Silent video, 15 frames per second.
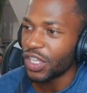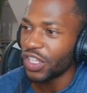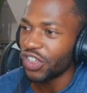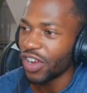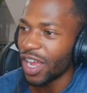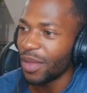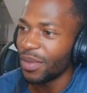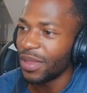But
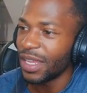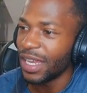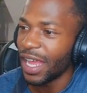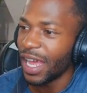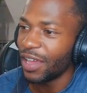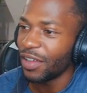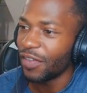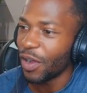drop the
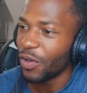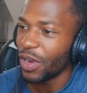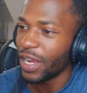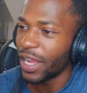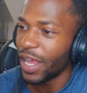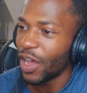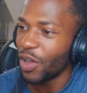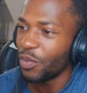knife. I
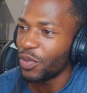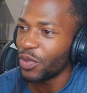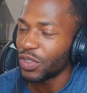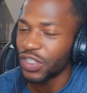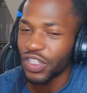want to help you.